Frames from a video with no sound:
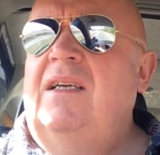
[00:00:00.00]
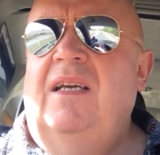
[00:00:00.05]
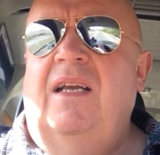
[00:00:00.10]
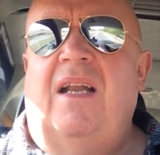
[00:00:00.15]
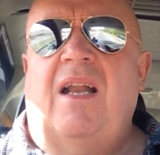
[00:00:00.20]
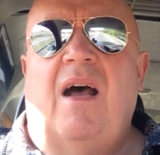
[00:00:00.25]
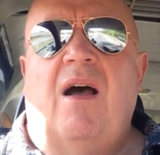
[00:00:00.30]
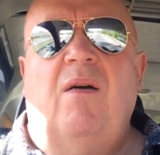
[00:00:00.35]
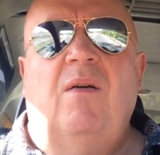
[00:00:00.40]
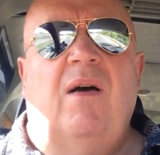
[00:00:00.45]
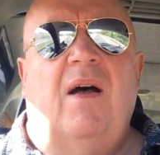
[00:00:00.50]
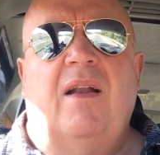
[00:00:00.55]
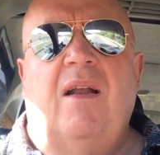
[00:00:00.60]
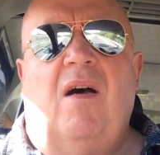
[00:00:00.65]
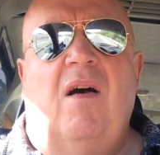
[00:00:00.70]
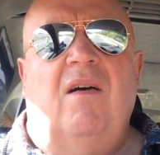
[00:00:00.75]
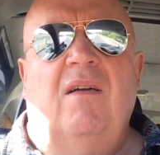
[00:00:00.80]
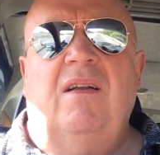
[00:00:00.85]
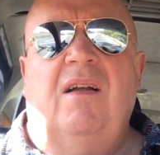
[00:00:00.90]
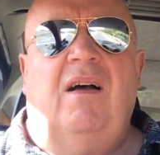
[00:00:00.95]
you know,
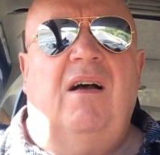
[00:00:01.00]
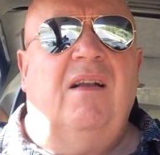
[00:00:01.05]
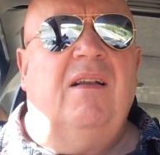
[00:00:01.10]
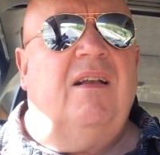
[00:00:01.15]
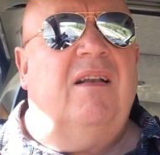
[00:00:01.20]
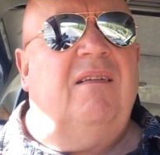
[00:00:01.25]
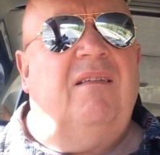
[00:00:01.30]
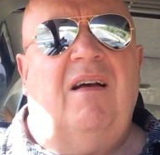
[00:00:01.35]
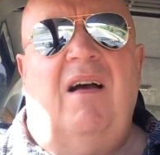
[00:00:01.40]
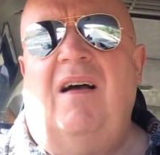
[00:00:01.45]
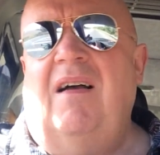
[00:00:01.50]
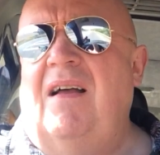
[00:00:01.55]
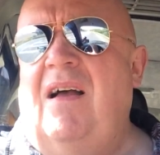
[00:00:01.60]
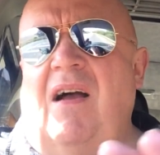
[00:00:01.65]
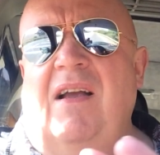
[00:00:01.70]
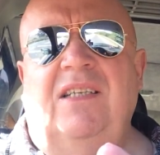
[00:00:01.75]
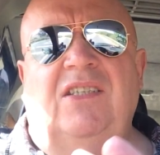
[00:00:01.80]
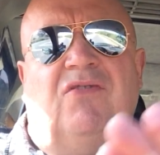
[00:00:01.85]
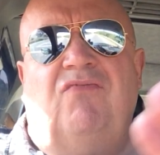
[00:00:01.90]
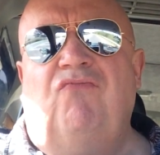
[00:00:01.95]

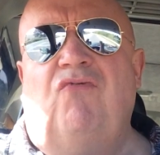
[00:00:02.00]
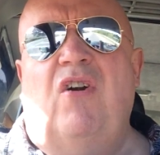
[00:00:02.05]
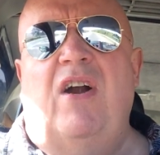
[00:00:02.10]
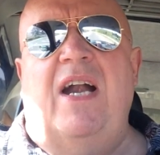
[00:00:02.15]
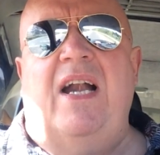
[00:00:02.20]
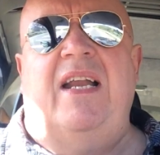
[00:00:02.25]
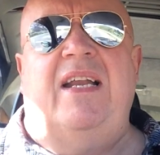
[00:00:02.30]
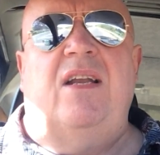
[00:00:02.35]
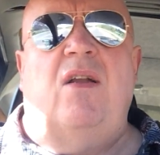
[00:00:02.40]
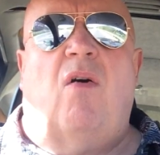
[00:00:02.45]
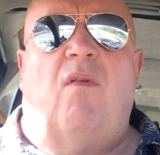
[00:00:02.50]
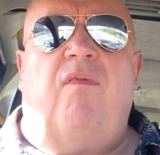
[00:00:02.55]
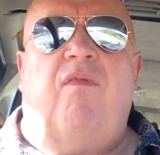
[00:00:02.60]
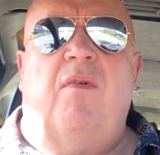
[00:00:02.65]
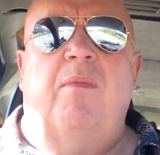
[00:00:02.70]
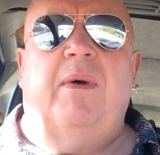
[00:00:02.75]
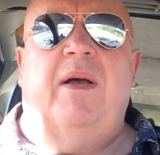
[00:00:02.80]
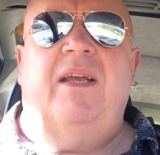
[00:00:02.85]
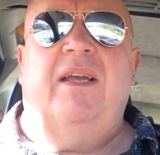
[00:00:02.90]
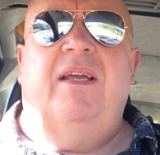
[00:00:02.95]
and it's really not
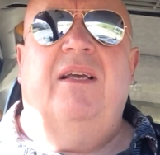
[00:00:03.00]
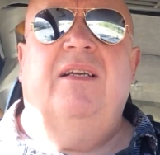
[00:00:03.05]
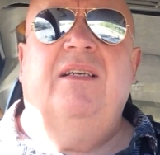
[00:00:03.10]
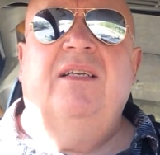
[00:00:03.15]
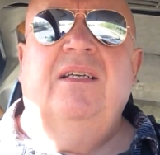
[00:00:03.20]
for me.